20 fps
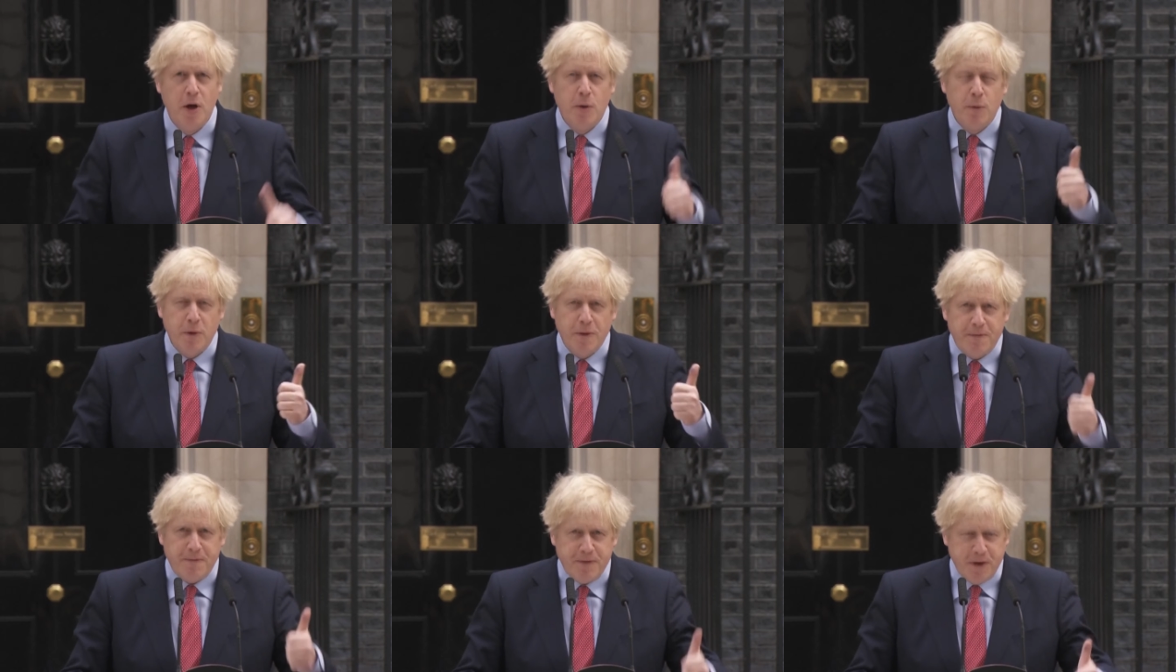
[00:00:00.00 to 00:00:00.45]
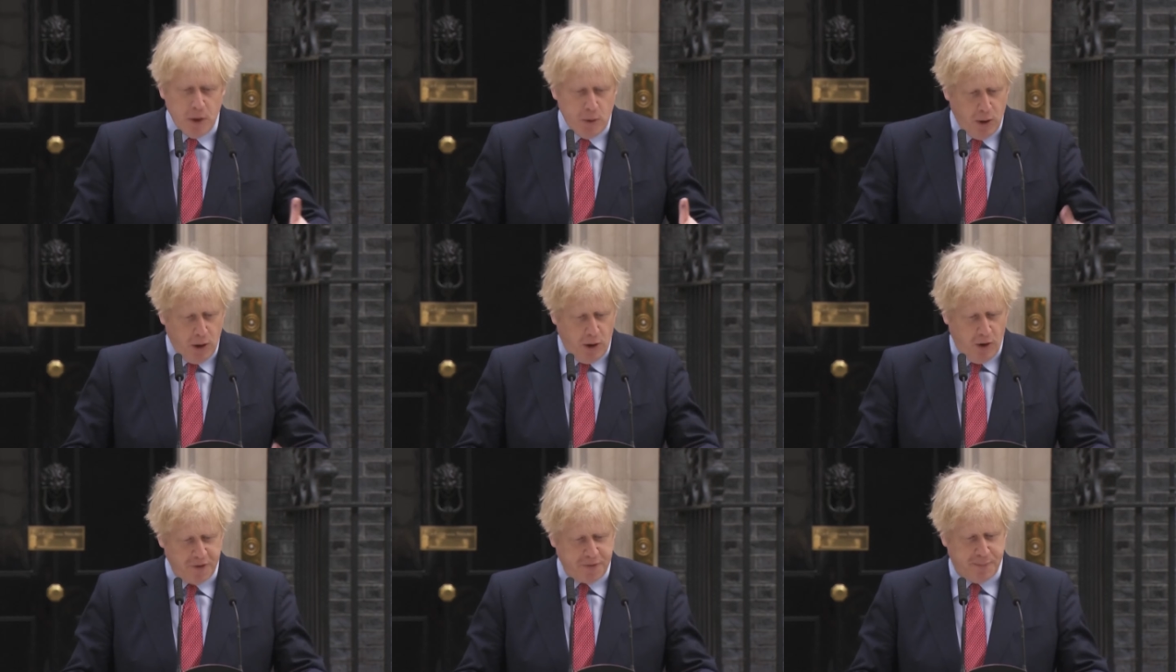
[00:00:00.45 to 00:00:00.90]
with
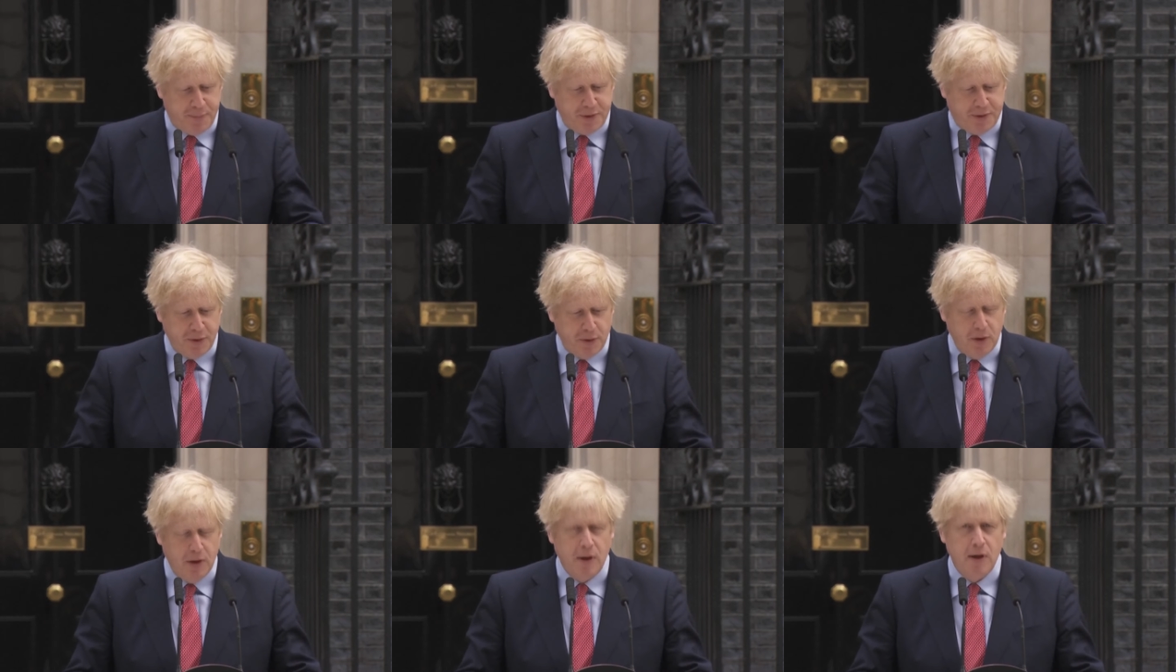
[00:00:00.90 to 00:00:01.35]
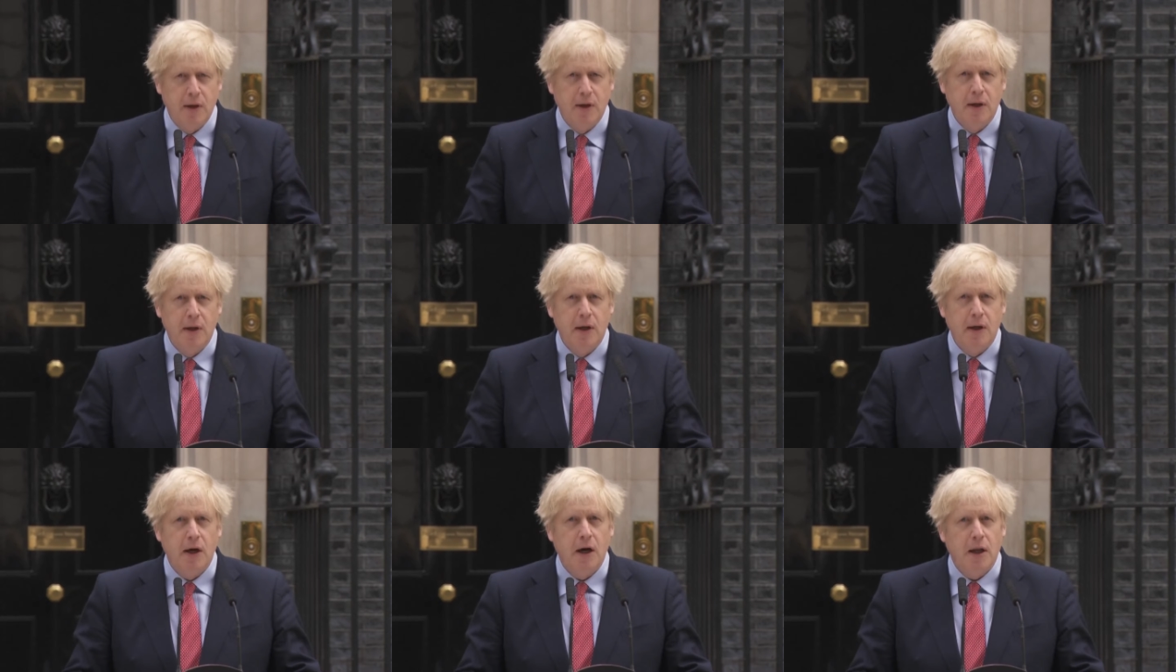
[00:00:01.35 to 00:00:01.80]
fewer hospital
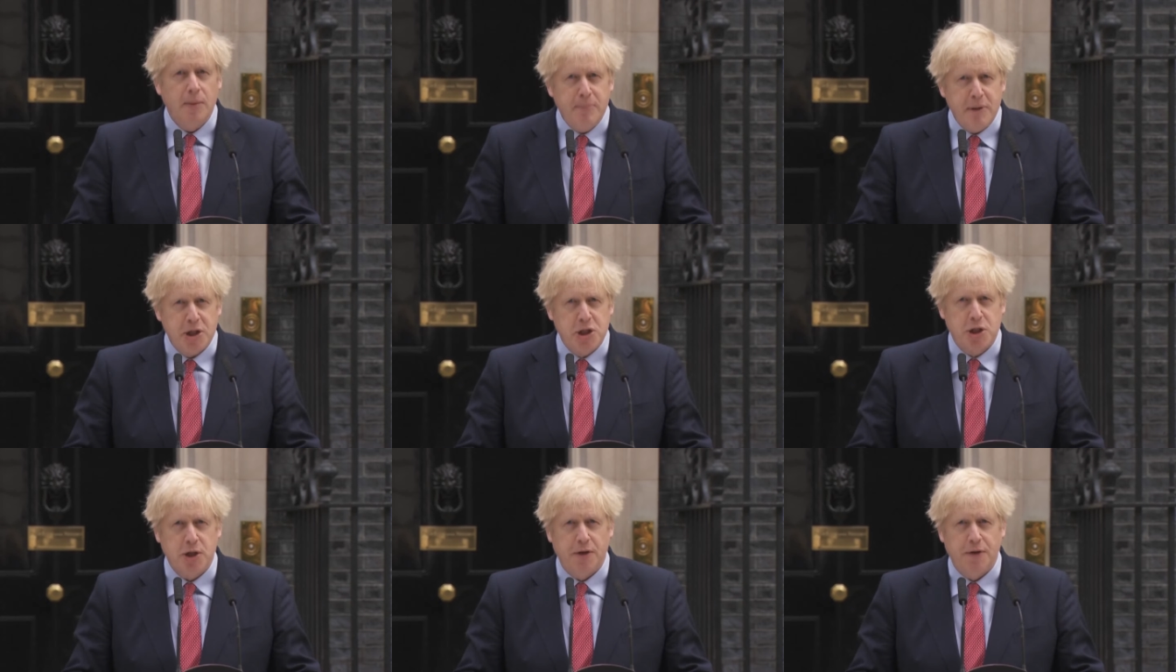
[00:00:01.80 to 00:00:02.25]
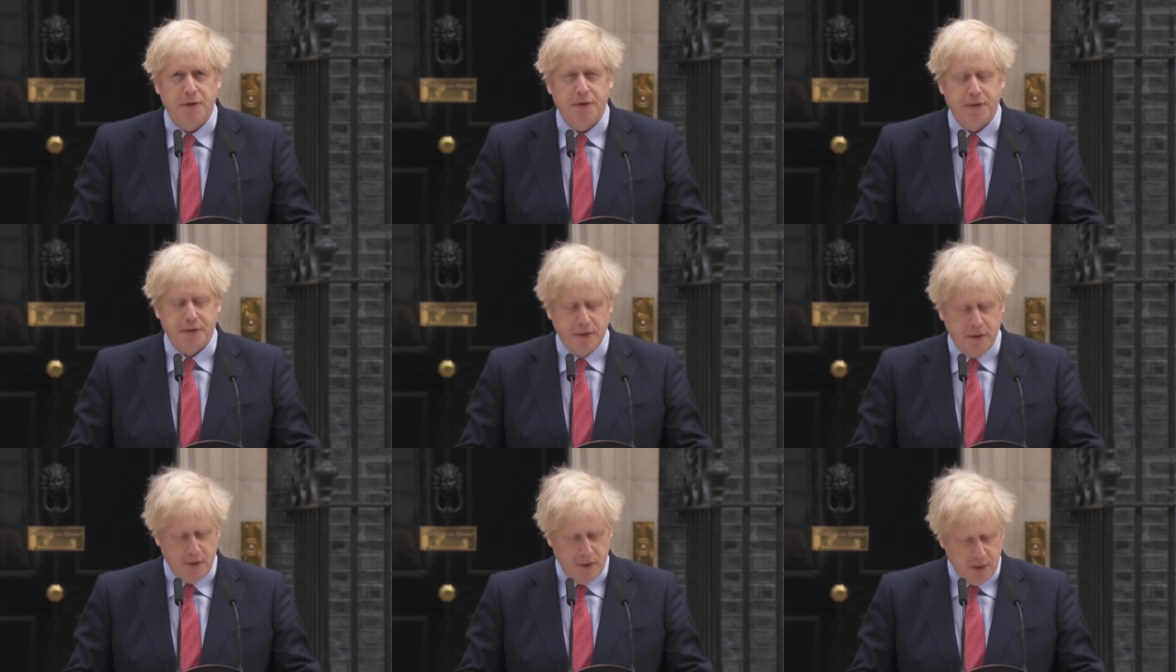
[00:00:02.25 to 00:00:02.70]
admissions,